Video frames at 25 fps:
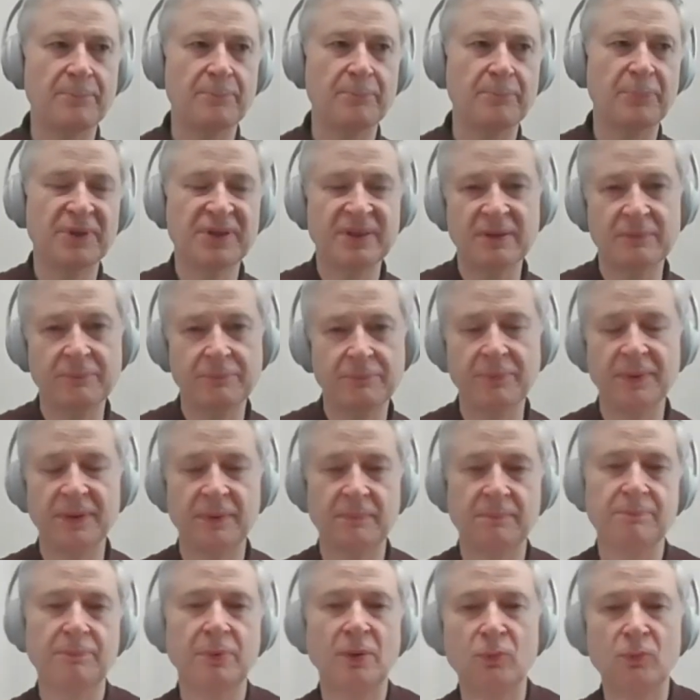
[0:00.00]
but, the, but,
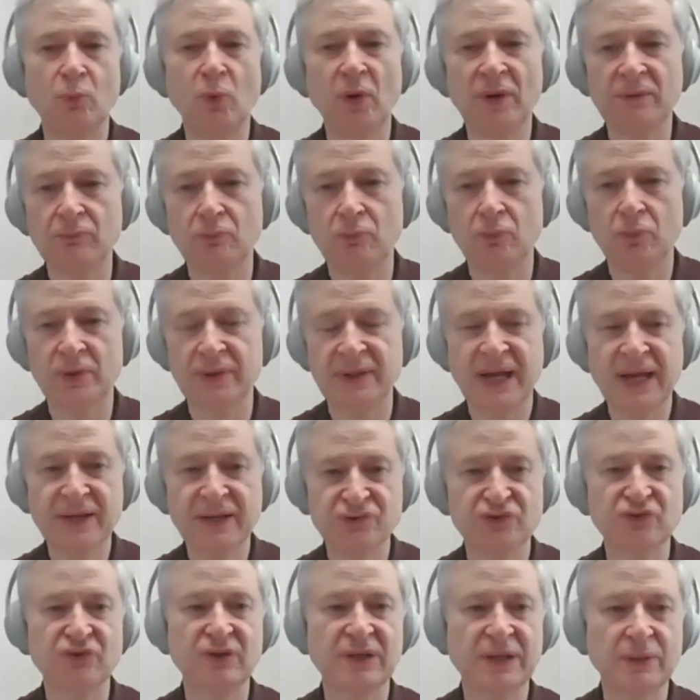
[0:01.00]
but one would
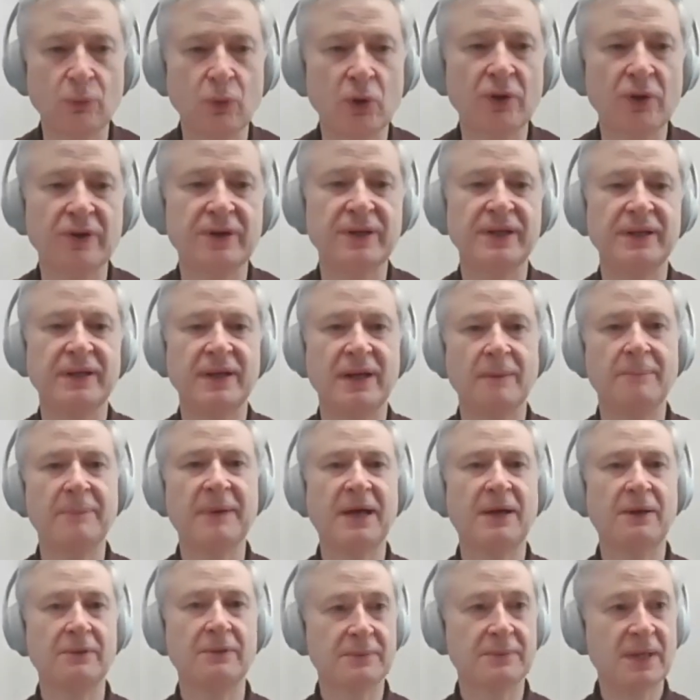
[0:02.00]
naturally worry
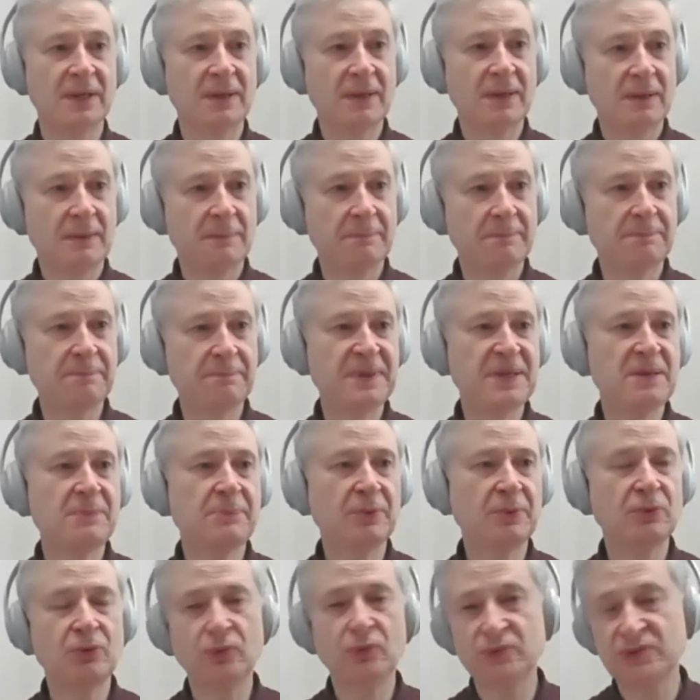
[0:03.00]
about
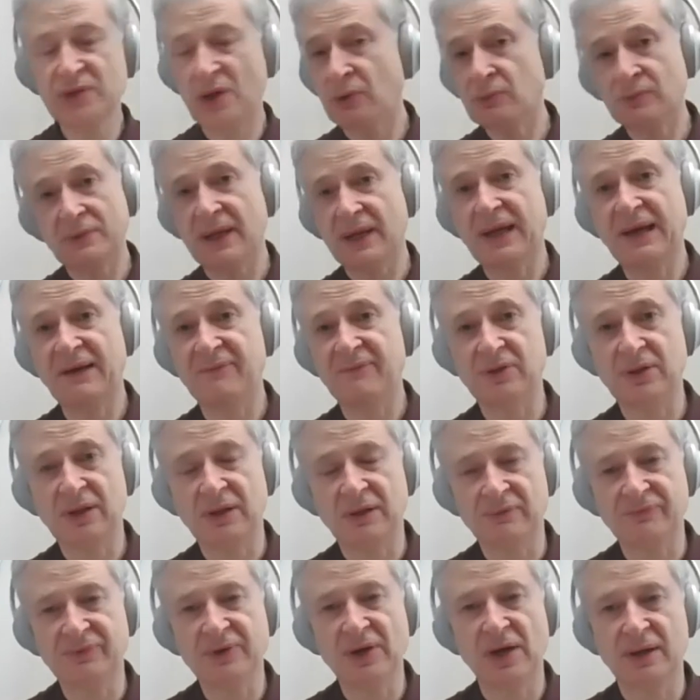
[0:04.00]
people who don't have a
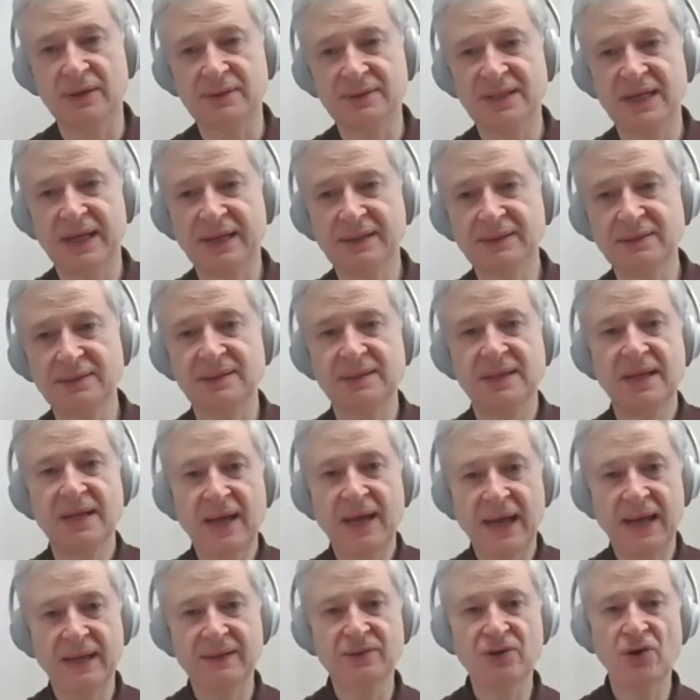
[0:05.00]
lot of contacts
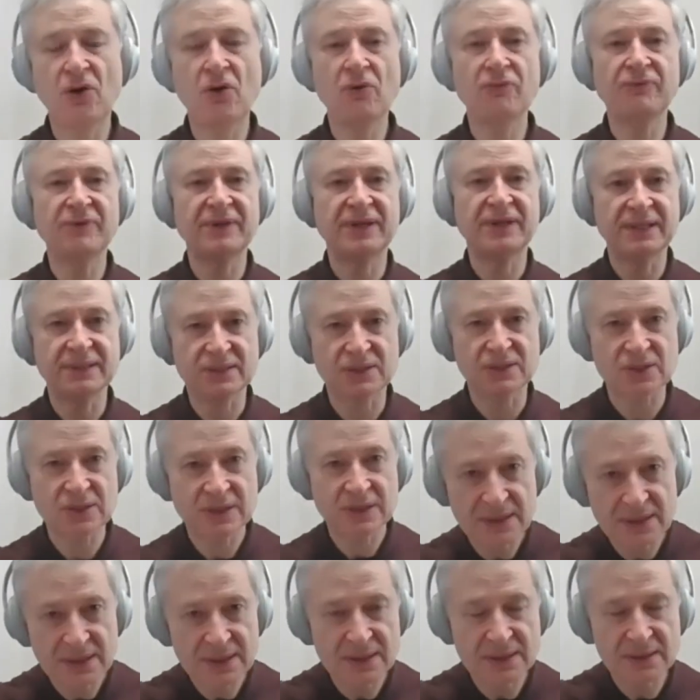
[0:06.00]
and COVID has
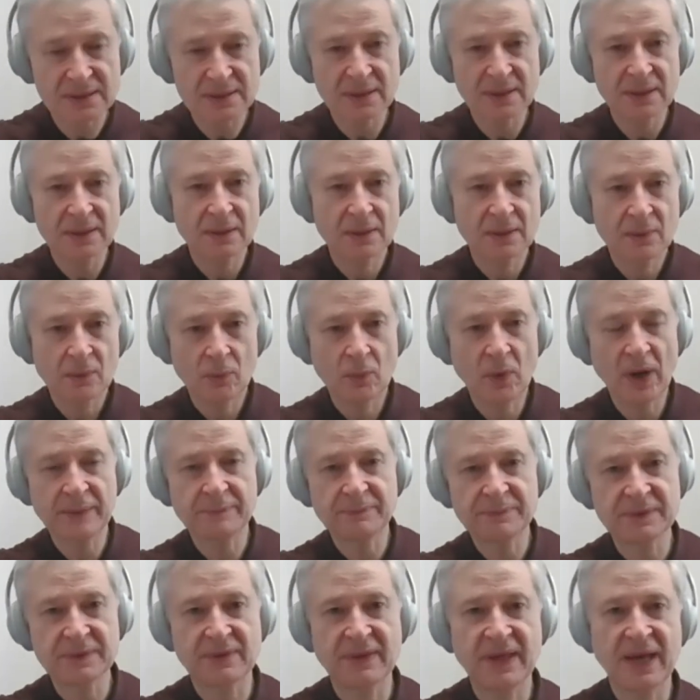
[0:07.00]
just
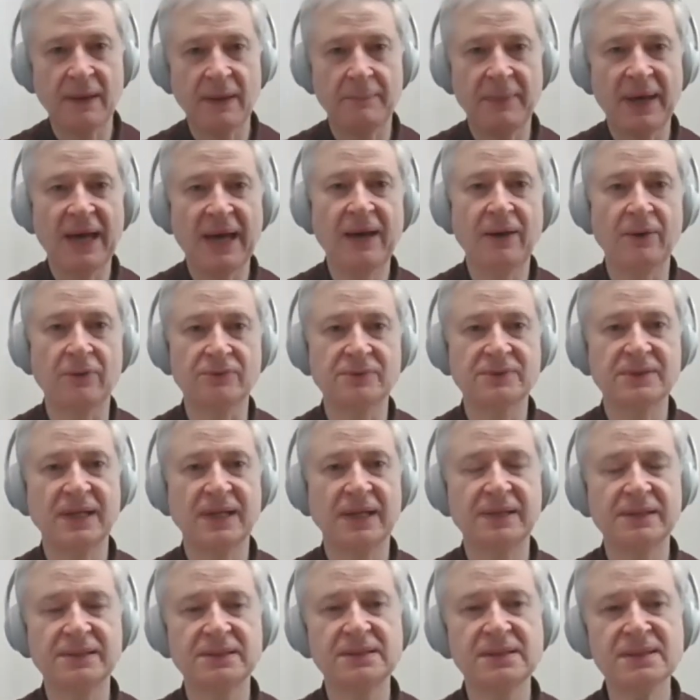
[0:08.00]
wiped them out.
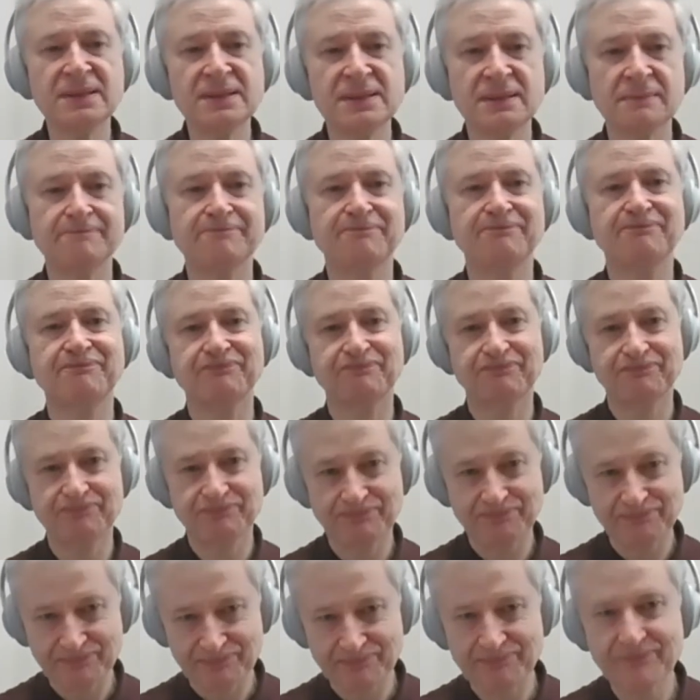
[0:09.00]
And it doesn't,
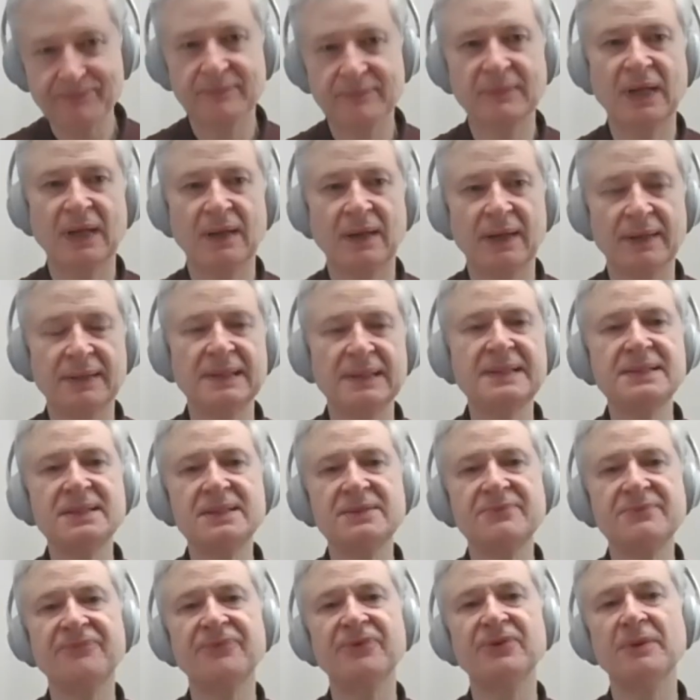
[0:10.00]
at
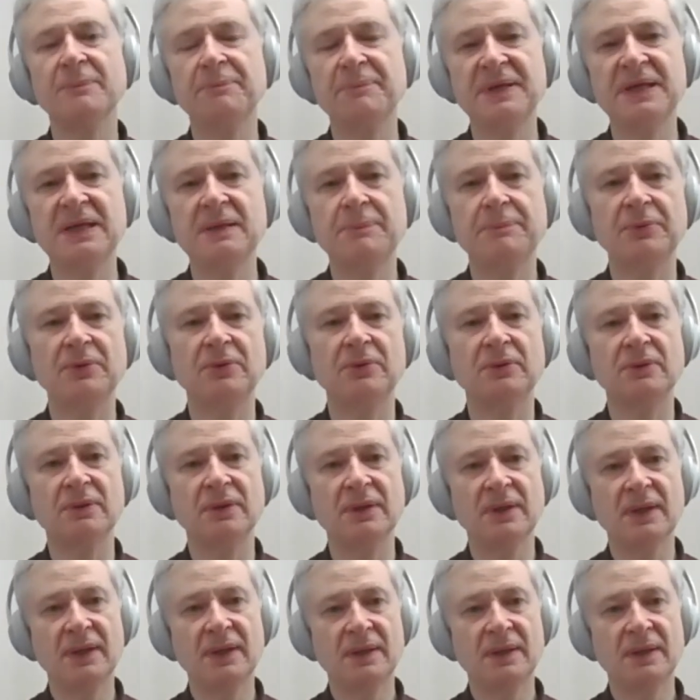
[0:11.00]
least for the people